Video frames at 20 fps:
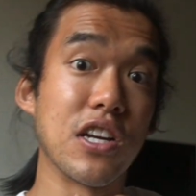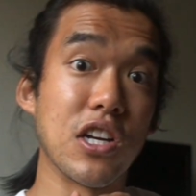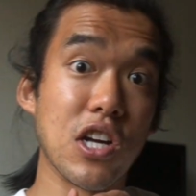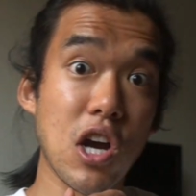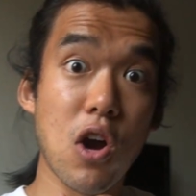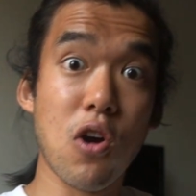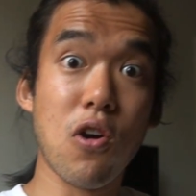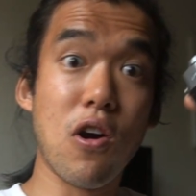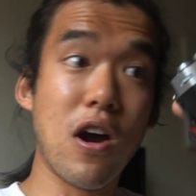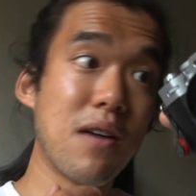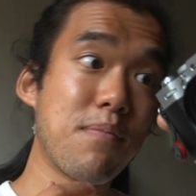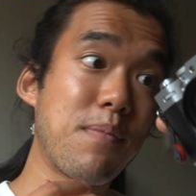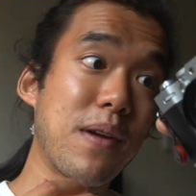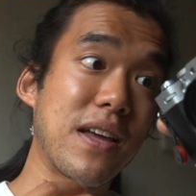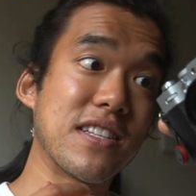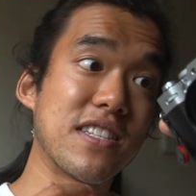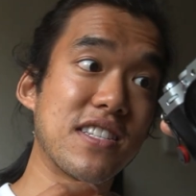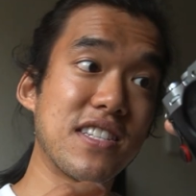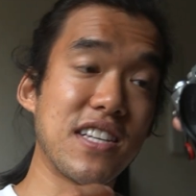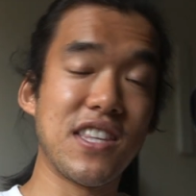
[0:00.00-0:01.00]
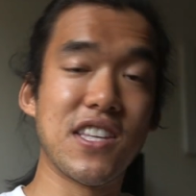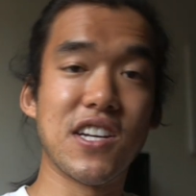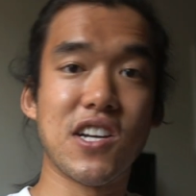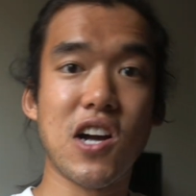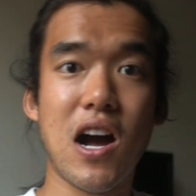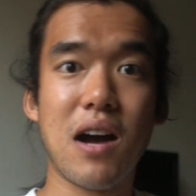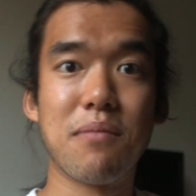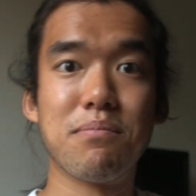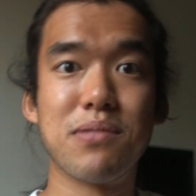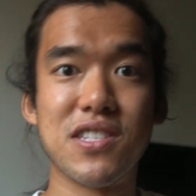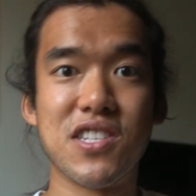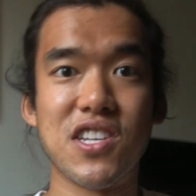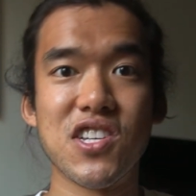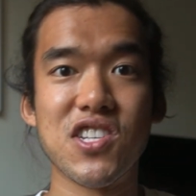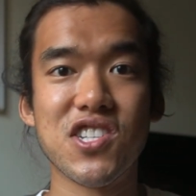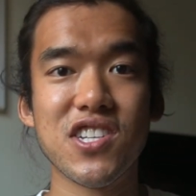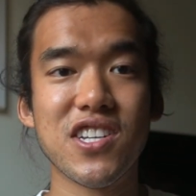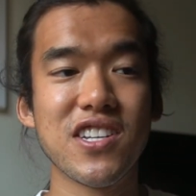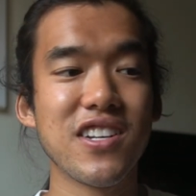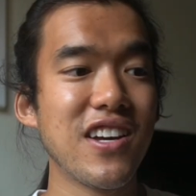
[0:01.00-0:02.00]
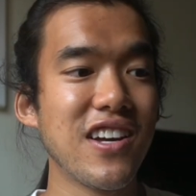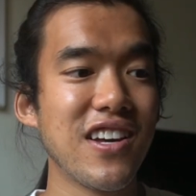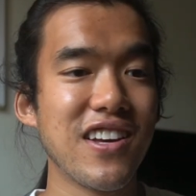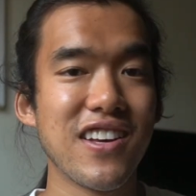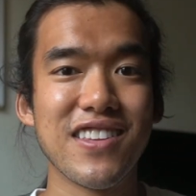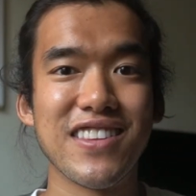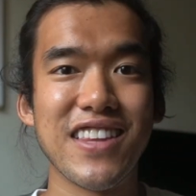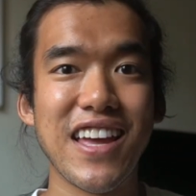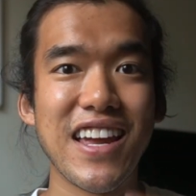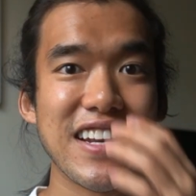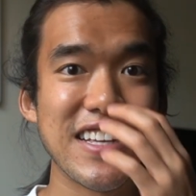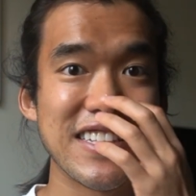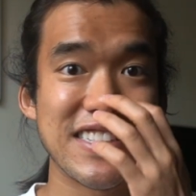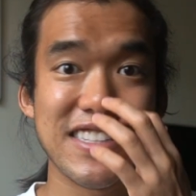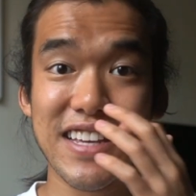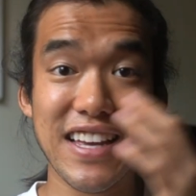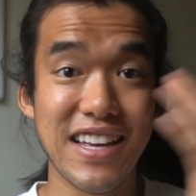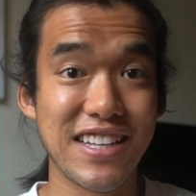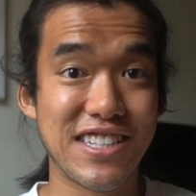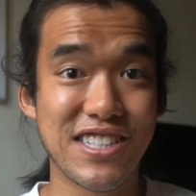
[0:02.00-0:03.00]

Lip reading: go up and see the composition, then it's